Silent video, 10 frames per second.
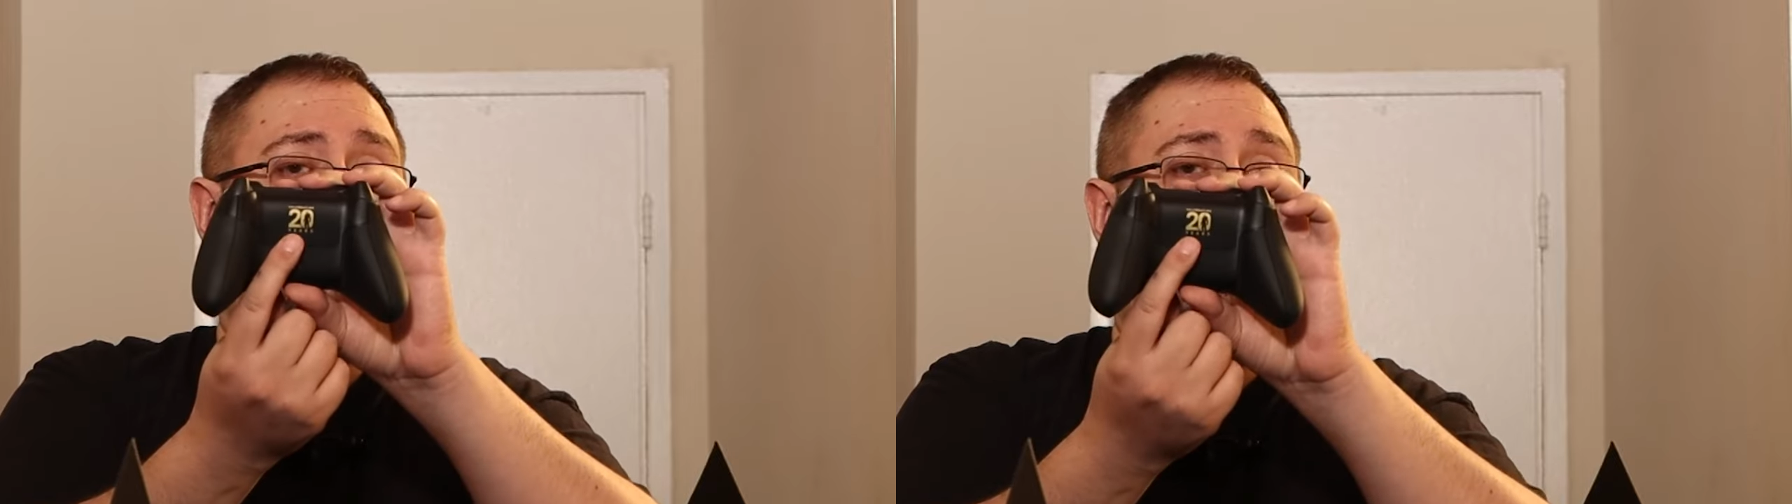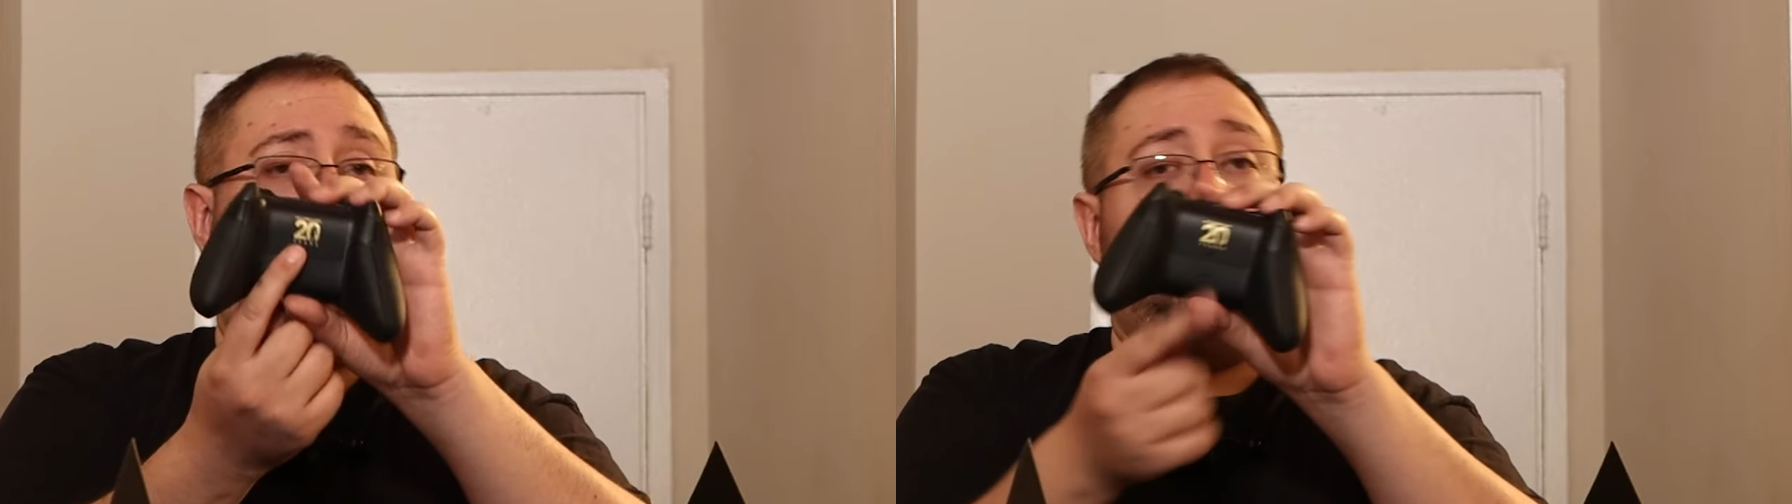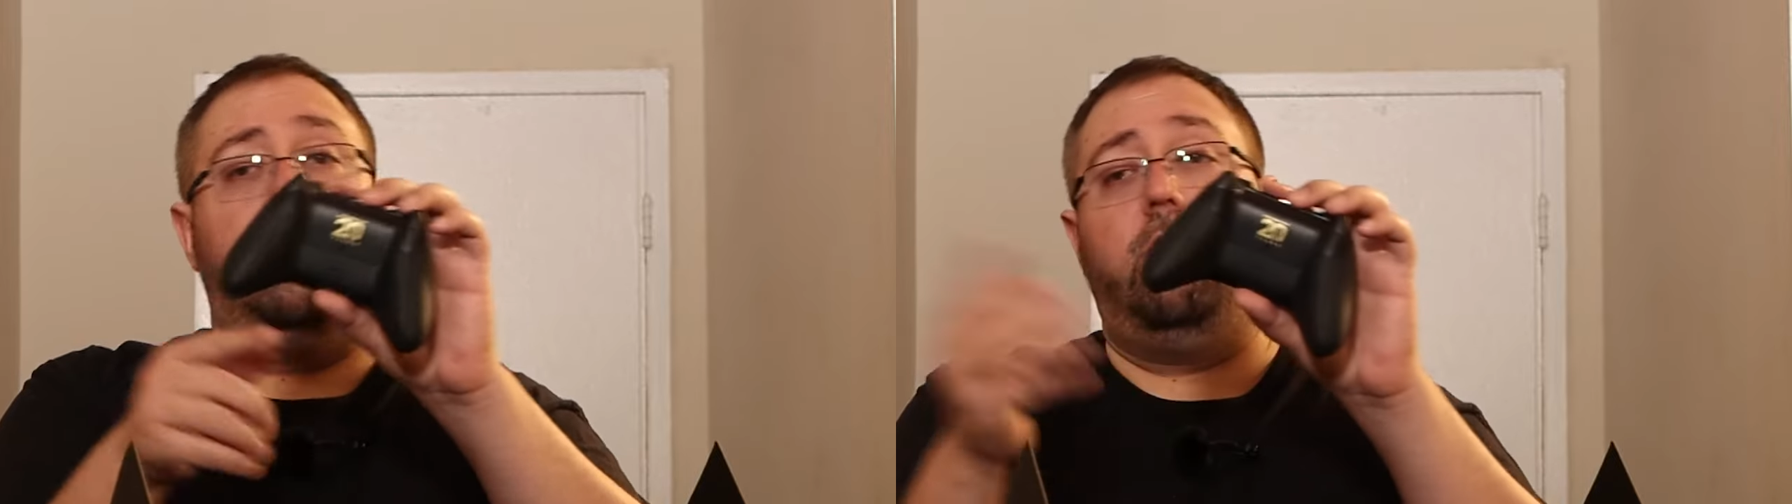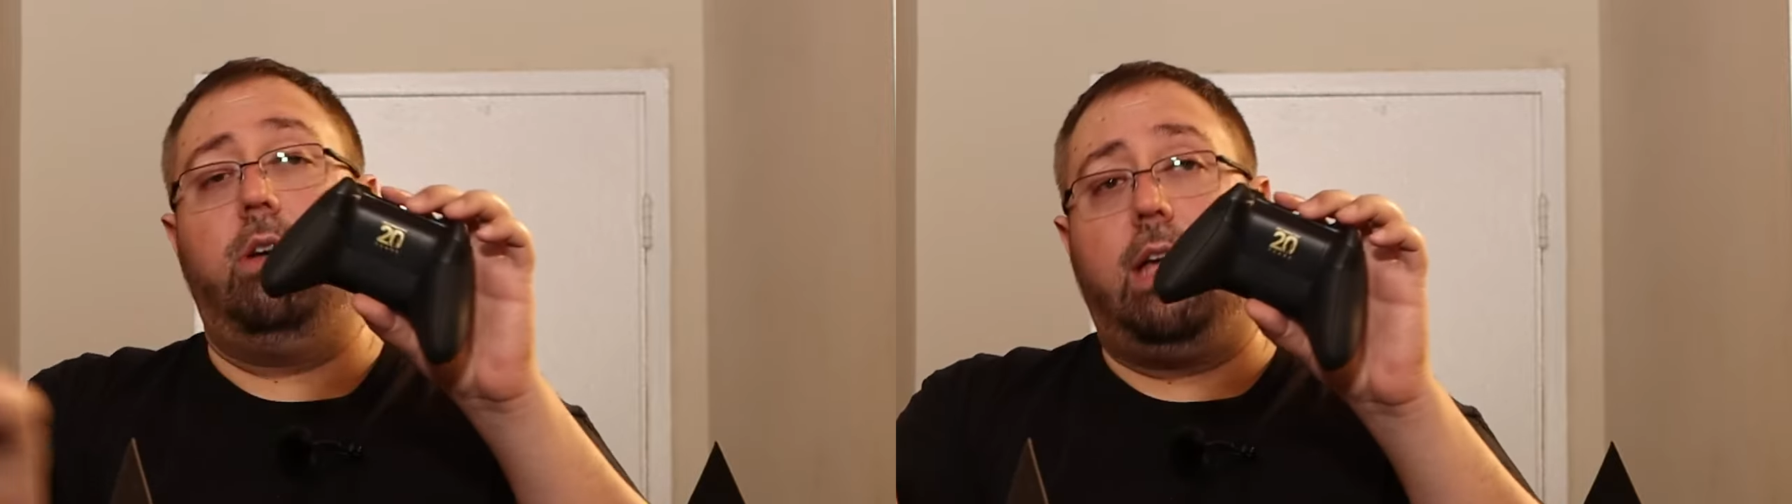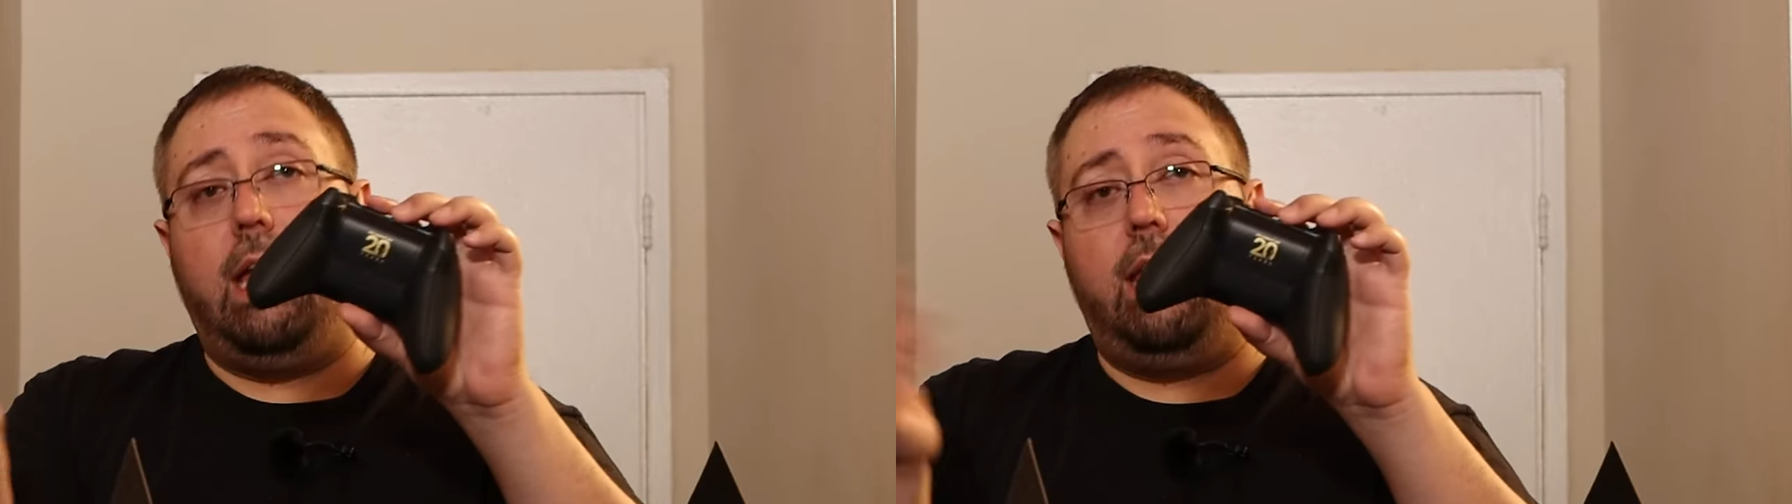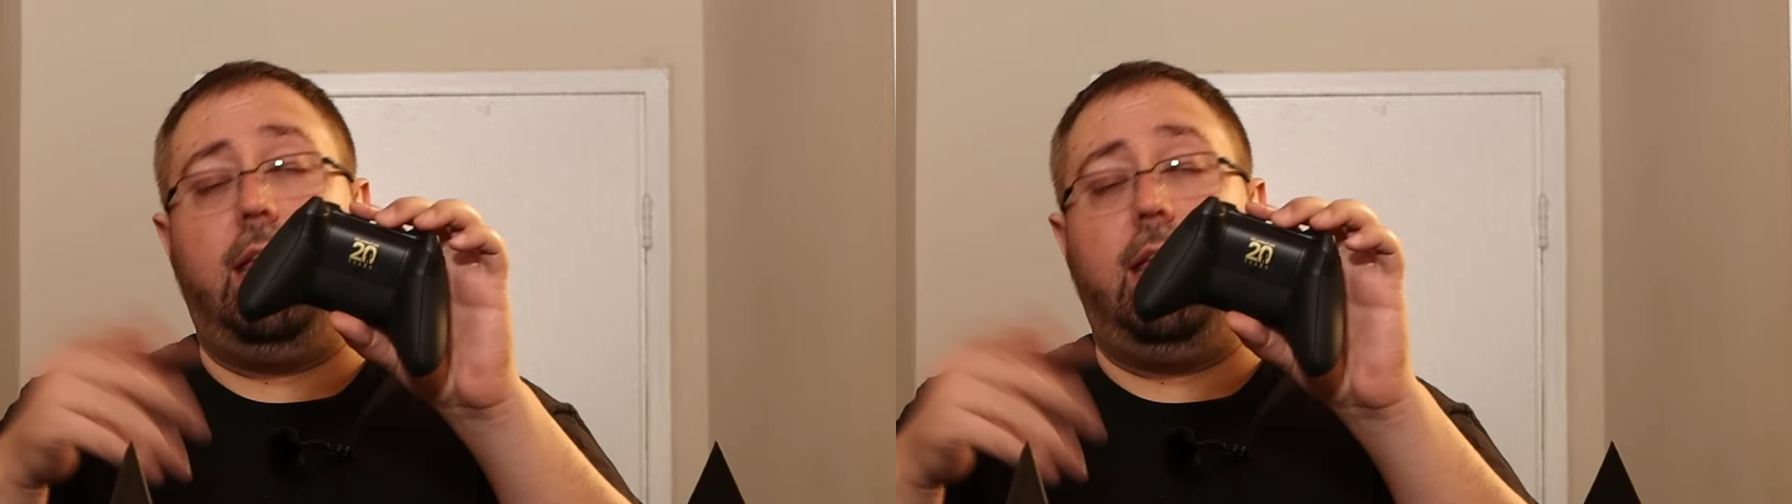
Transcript: Halo. Again,